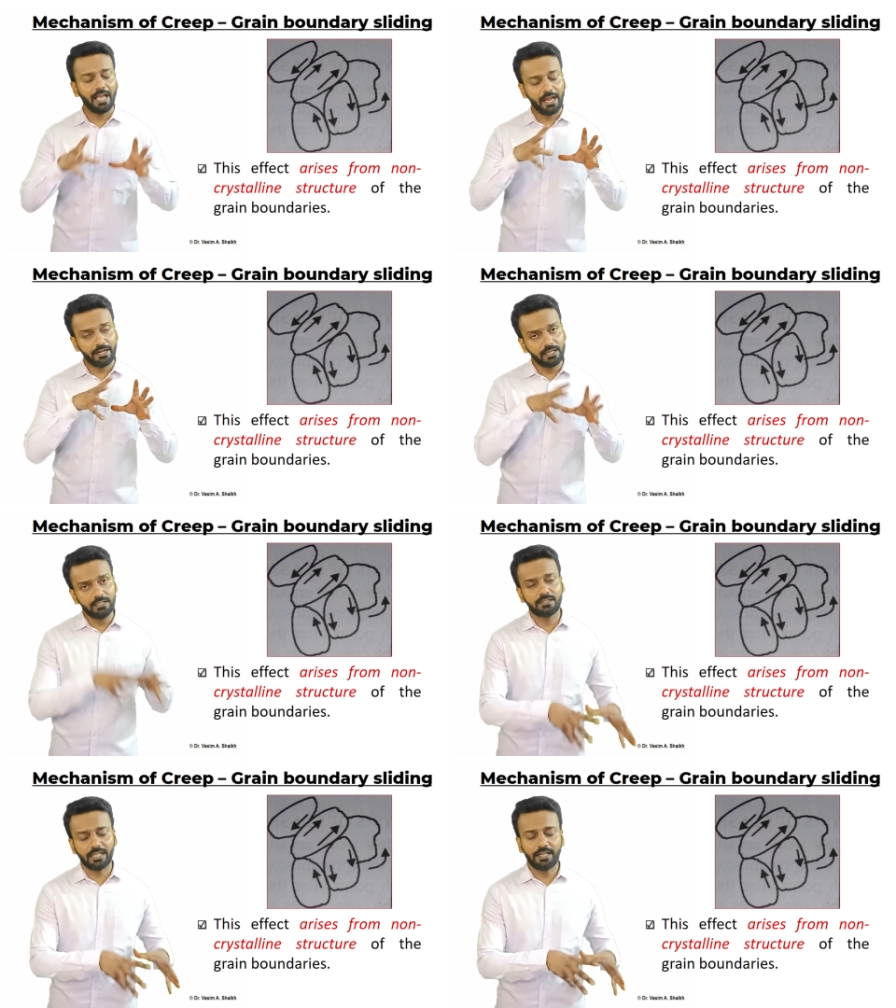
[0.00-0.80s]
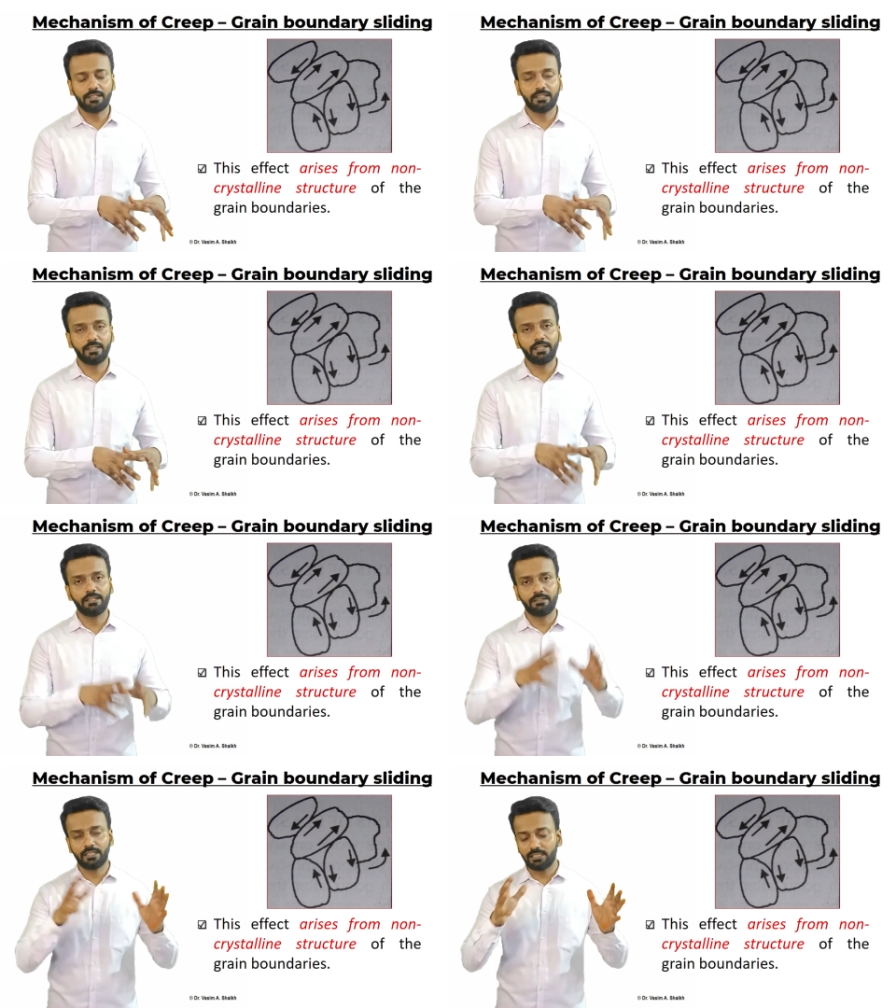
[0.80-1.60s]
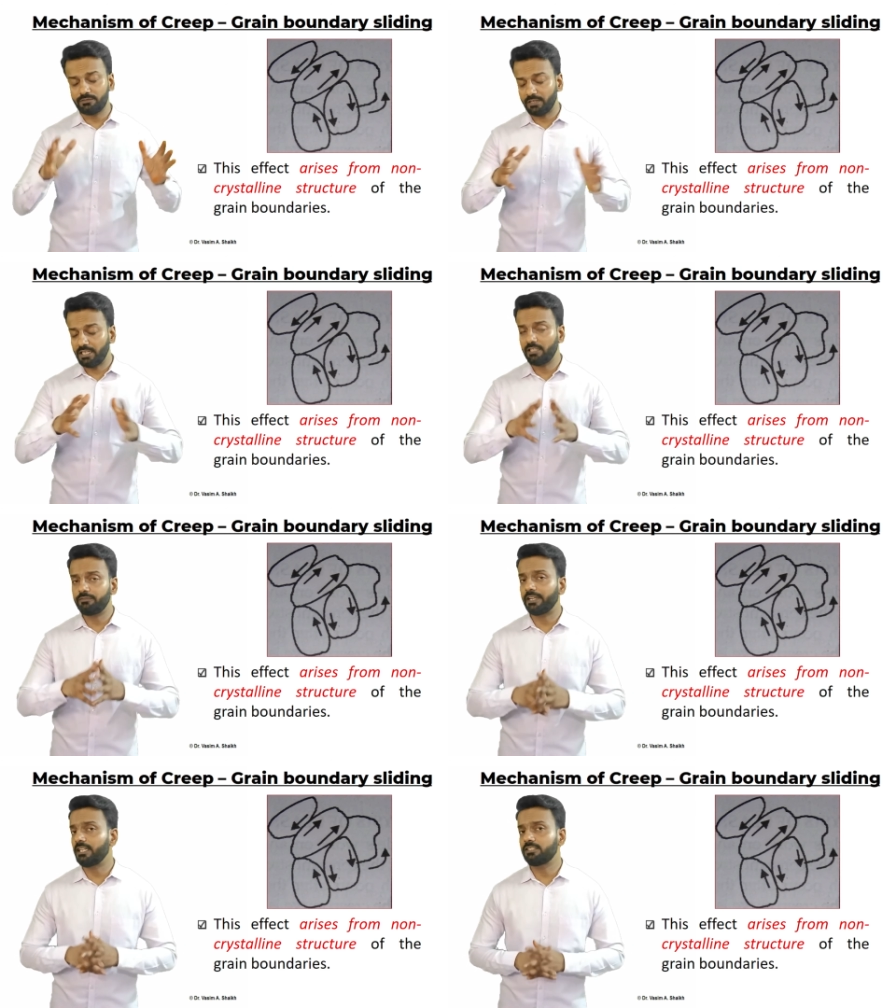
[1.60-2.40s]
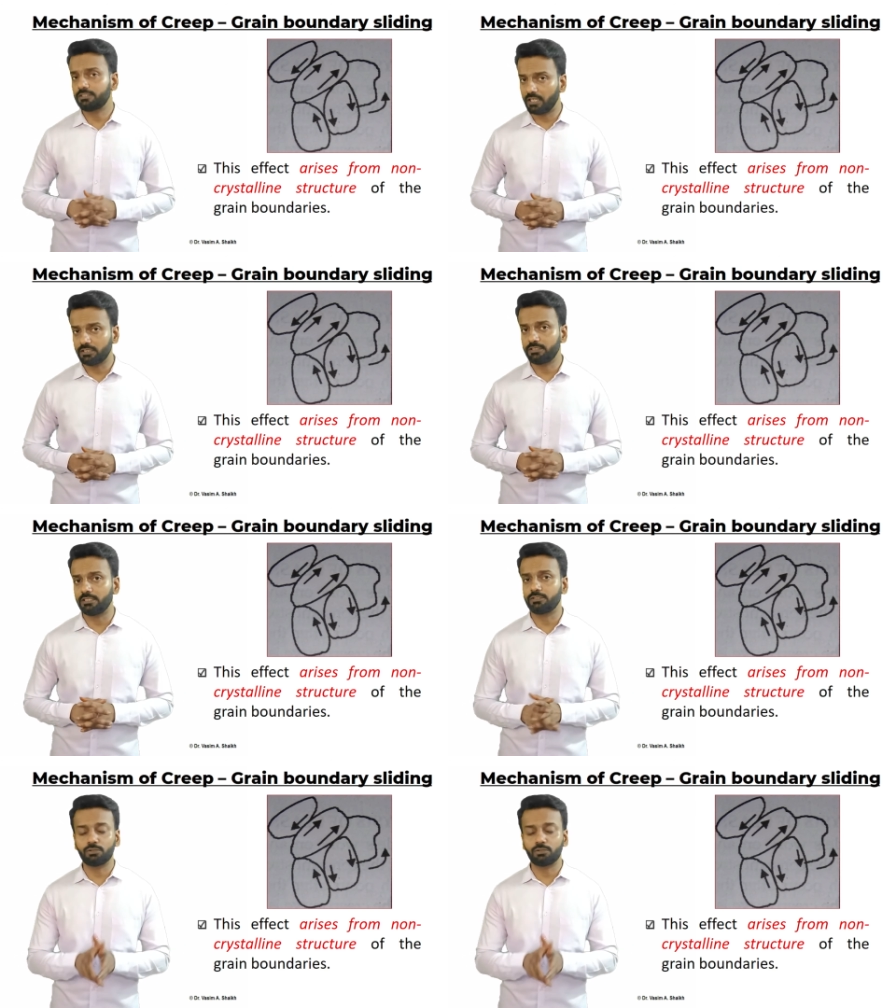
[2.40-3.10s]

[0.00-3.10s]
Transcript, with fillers: and inside the grain there is well defined structure.